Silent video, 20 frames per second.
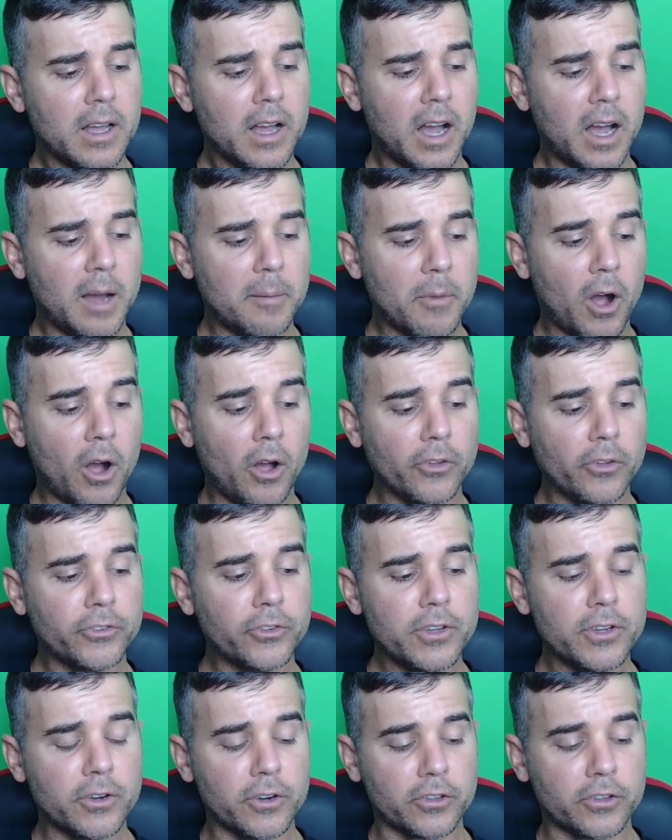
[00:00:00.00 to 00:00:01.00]
Also
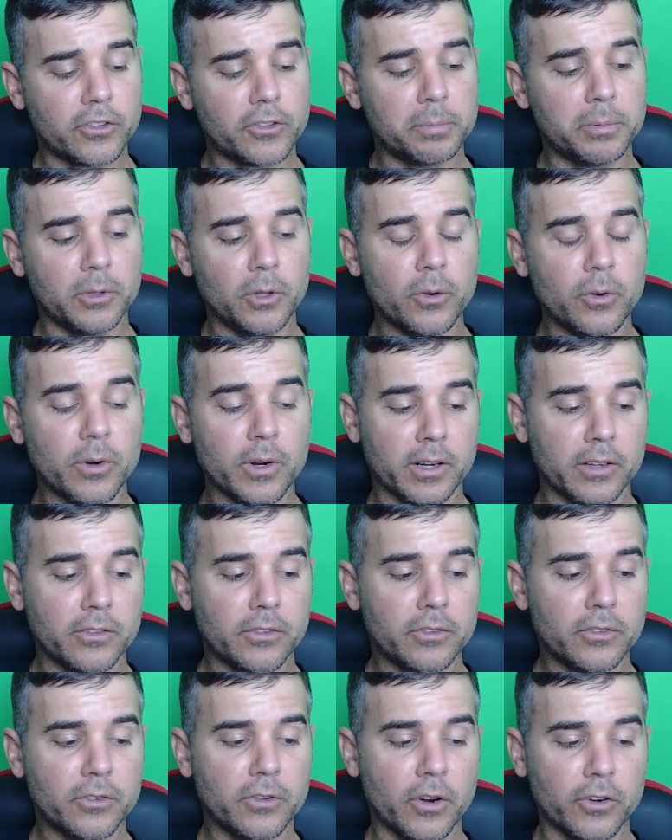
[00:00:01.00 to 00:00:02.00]
your exploring
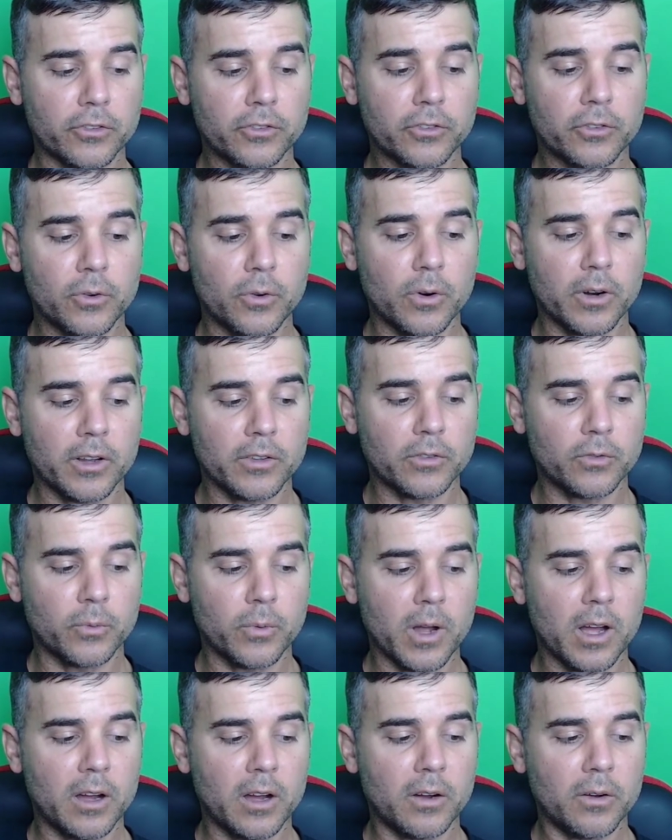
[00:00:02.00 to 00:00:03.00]
score as
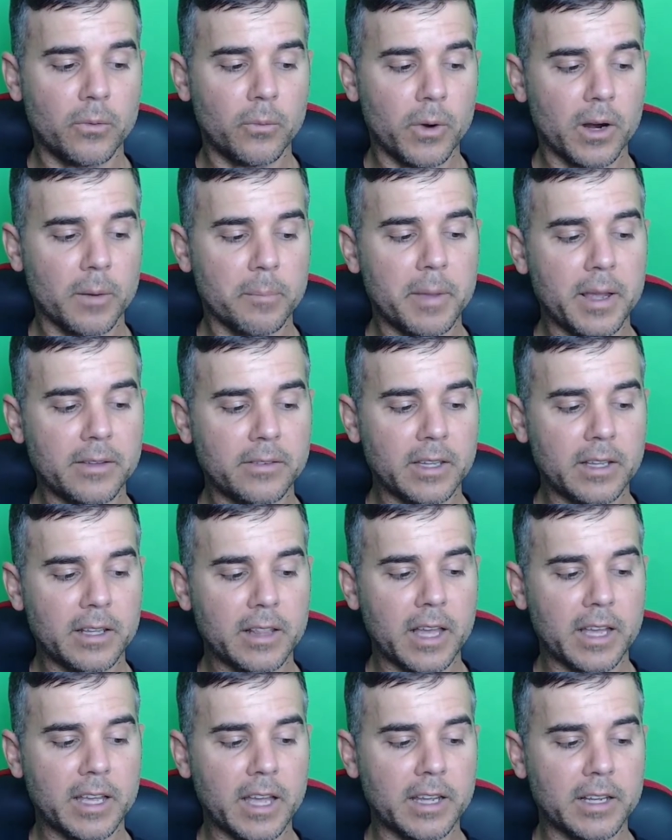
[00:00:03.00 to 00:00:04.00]
well, where basically
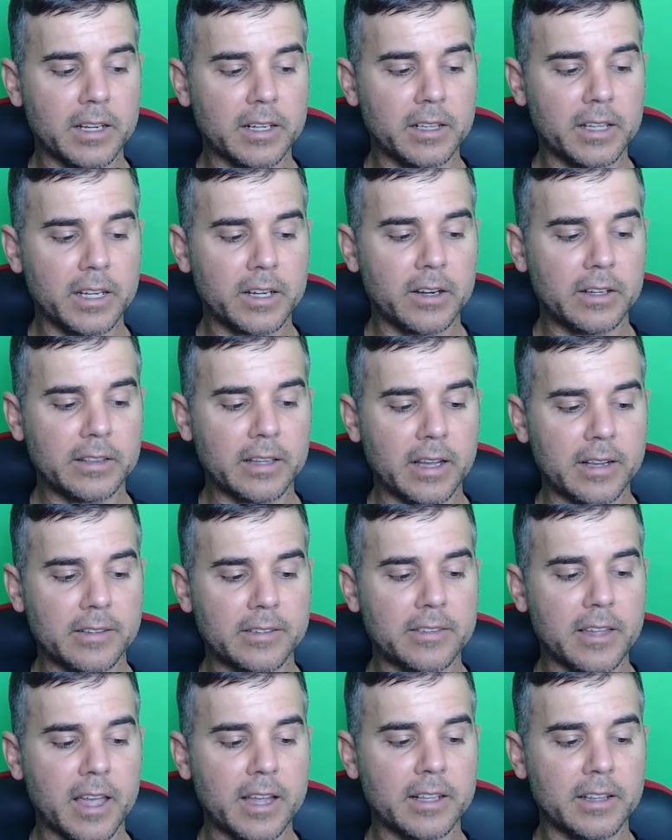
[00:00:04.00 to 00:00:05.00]
like I can click on like
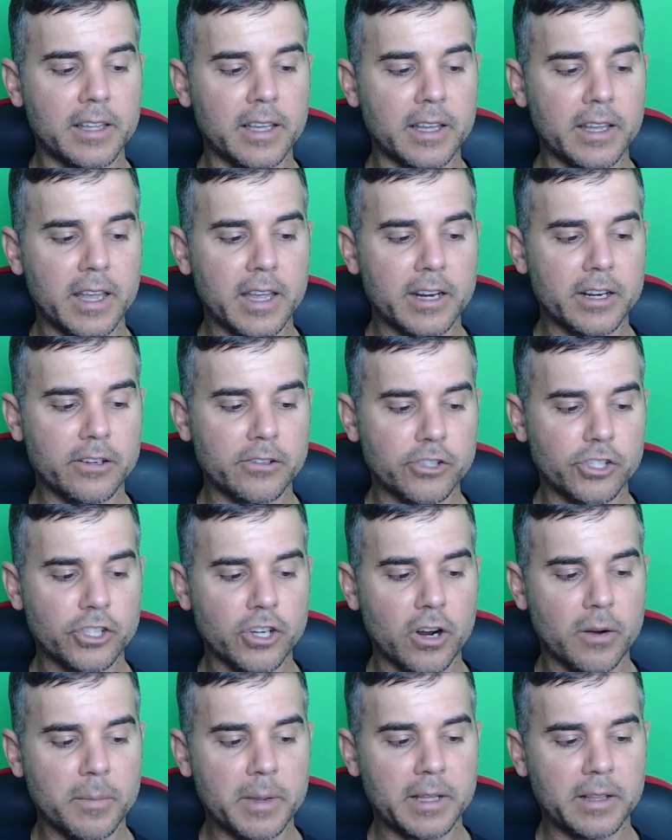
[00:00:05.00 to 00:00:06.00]
cycling and it'll
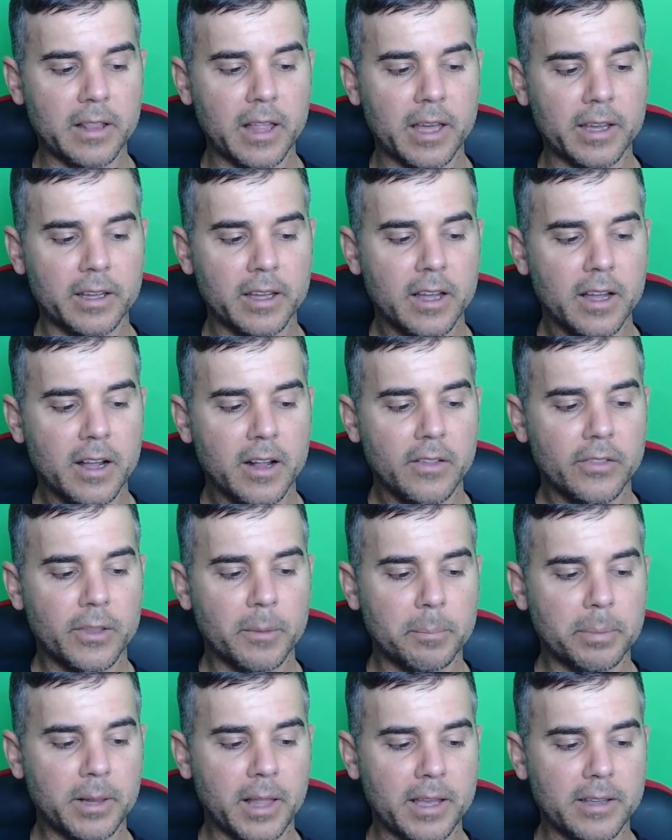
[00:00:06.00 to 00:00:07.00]
show me like the
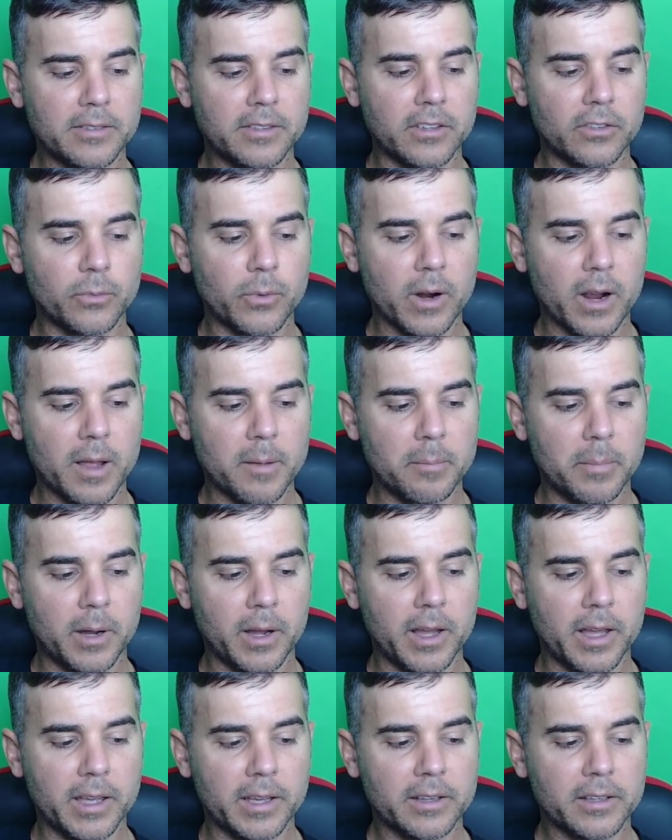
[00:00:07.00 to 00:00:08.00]
places where I
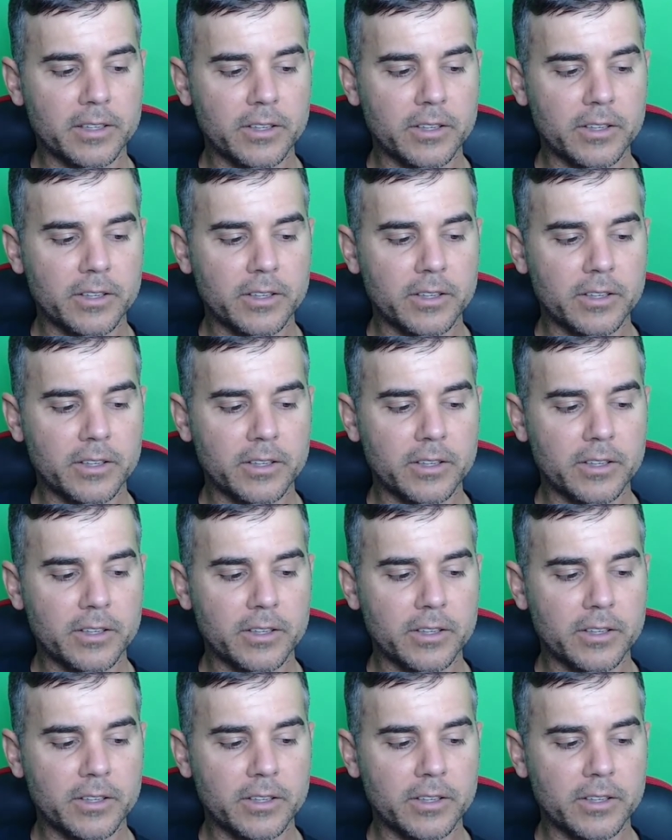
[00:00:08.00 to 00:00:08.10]
bike.